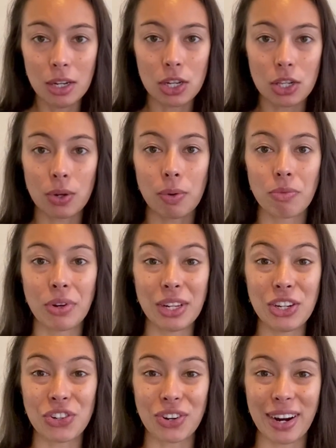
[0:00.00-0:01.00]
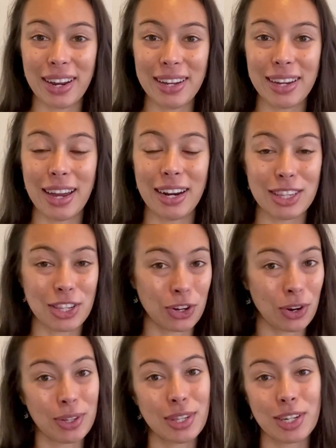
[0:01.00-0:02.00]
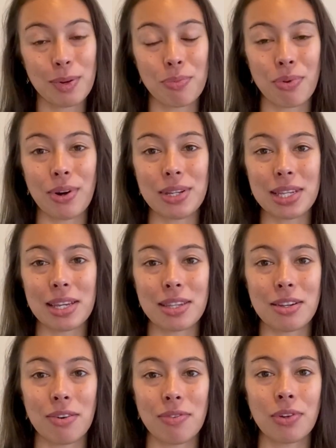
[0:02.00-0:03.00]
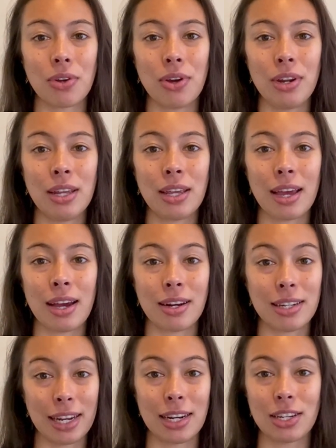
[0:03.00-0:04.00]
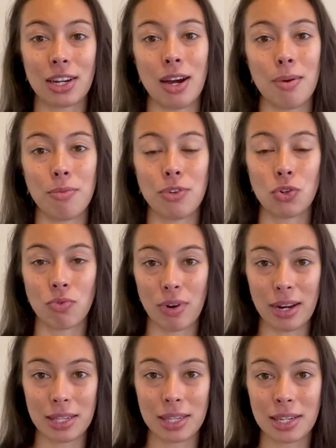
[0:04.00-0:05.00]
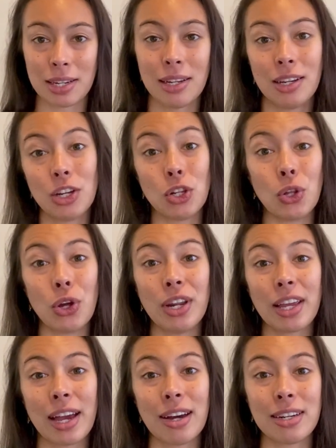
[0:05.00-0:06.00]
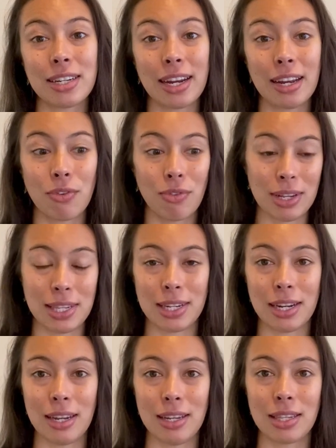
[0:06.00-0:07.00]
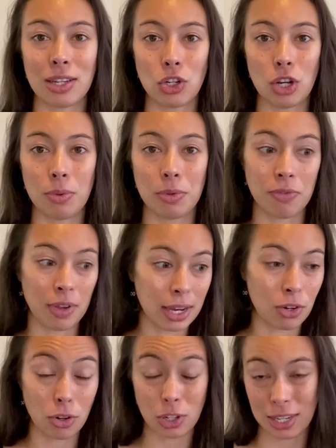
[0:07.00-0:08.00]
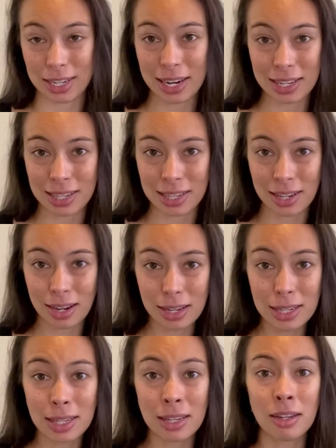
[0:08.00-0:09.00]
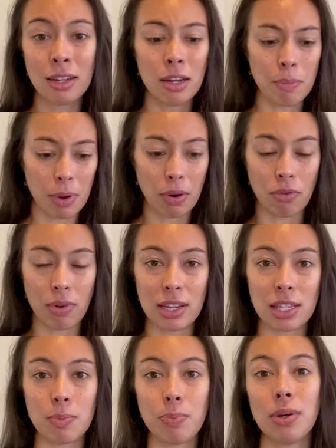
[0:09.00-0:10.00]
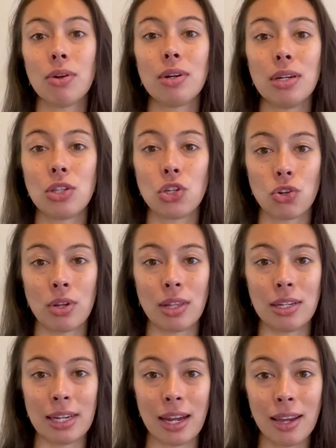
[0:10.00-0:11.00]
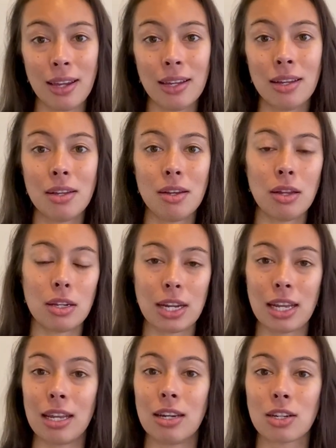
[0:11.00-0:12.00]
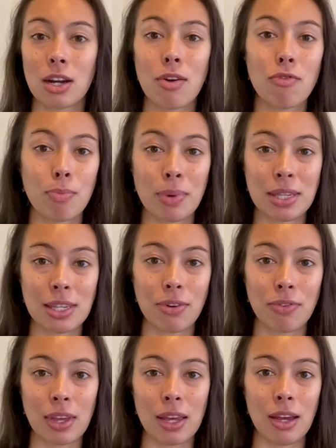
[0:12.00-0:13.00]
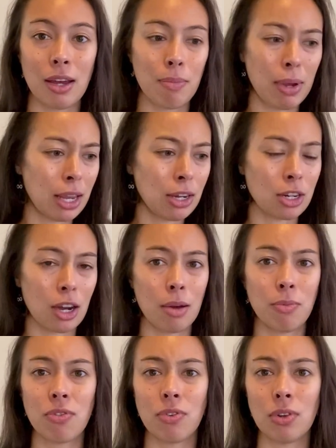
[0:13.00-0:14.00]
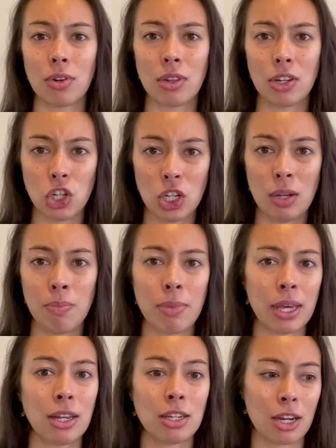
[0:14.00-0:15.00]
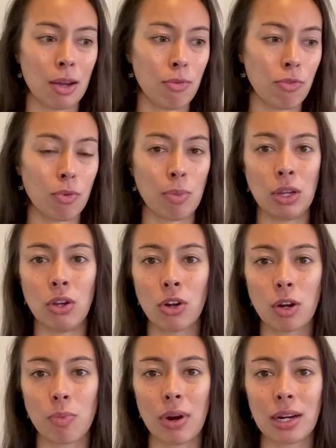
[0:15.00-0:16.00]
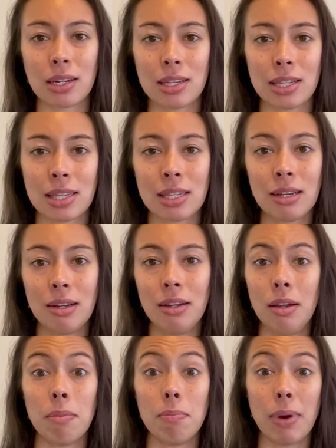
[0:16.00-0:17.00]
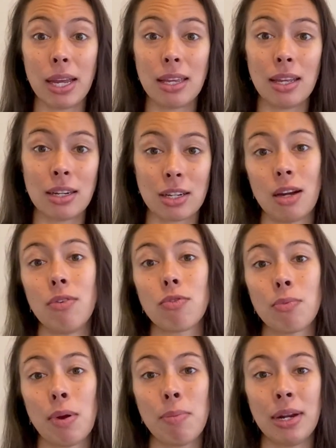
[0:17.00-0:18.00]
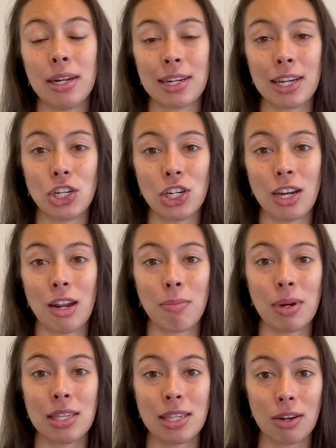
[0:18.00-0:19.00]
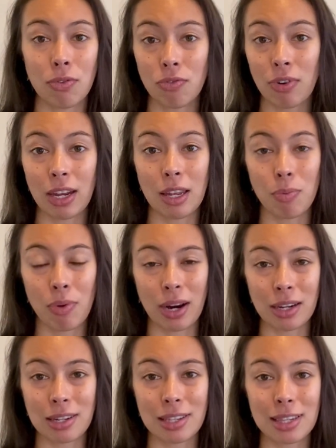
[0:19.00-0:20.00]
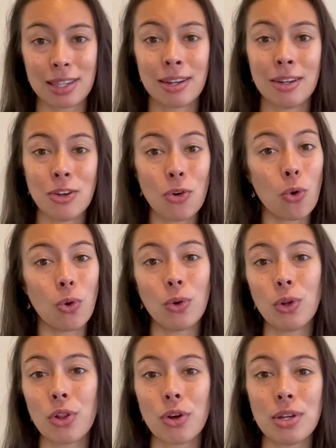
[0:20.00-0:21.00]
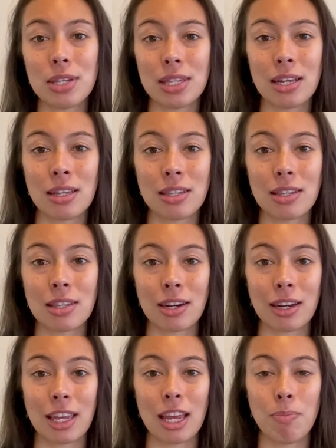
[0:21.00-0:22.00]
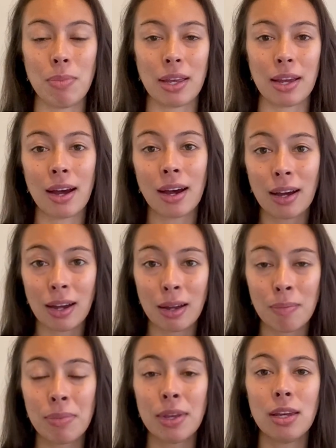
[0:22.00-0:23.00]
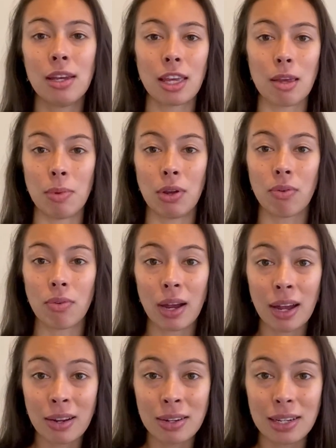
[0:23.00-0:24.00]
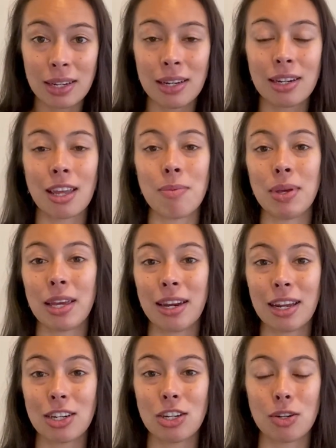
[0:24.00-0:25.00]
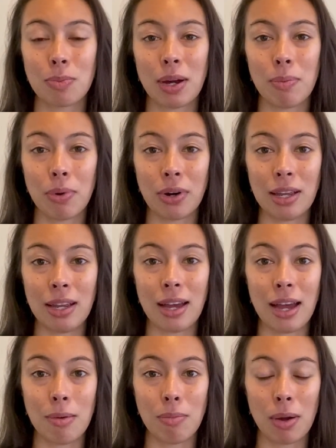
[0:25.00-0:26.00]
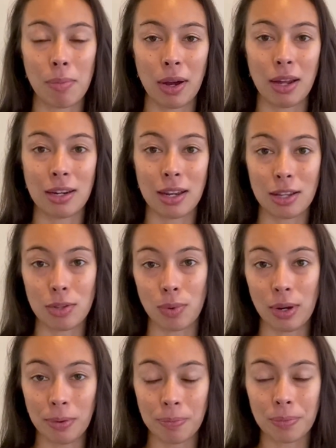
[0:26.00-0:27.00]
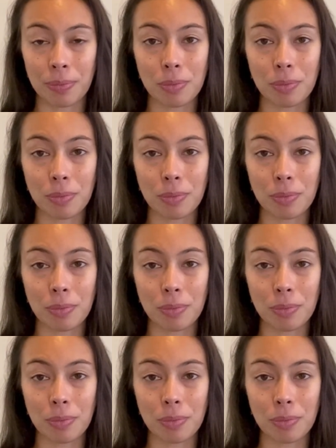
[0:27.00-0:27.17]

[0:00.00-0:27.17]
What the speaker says: So I'm really trying, and it's a constant process of learning how to take time to rest, learning how to take rest days in terms of not just exercise, but rest periods during the day, taking time for my self-care, making time for the gym, making time for my yoga practice, making time for my meditation and my self-REIKI practice. All of those things is going to keep me calm, keep me grounded, keep me connected to my body and my mind as well.